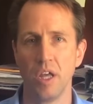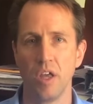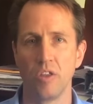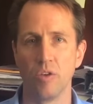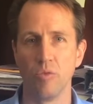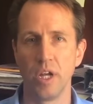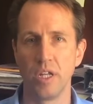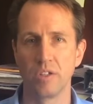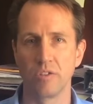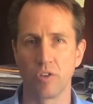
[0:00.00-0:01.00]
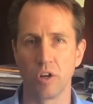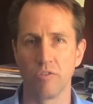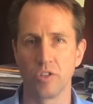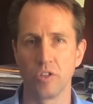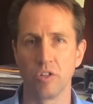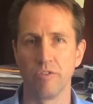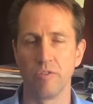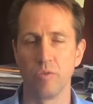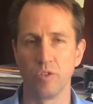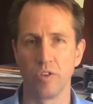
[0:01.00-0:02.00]
the radius of curvature,
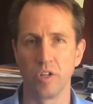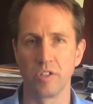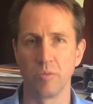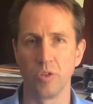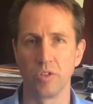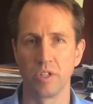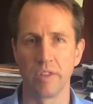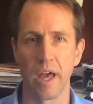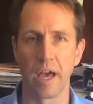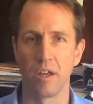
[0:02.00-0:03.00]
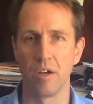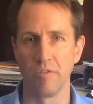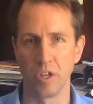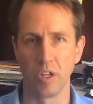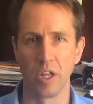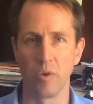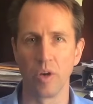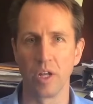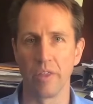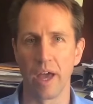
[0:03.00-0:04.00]
was very similar to that of the glenoid,
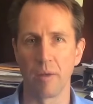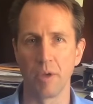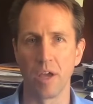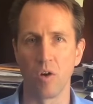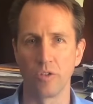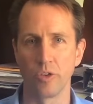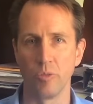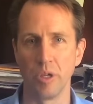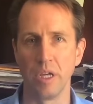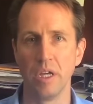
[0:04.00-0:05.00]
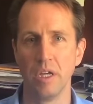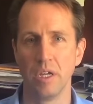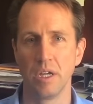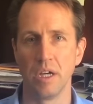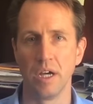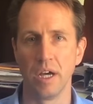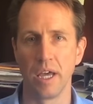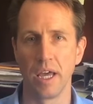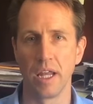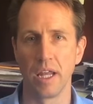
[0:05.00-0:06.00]
and that may also be
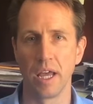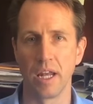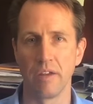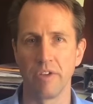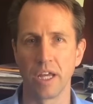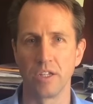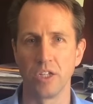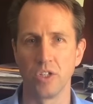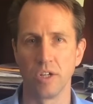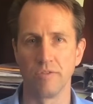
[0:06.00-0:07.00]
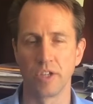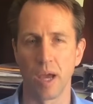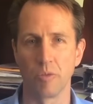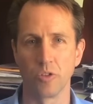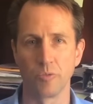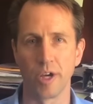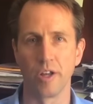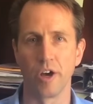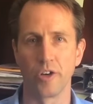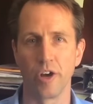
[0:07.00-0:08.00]
an advantage of scapular spine
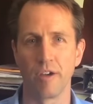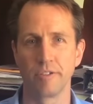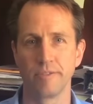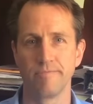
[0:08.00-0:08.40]
autograft.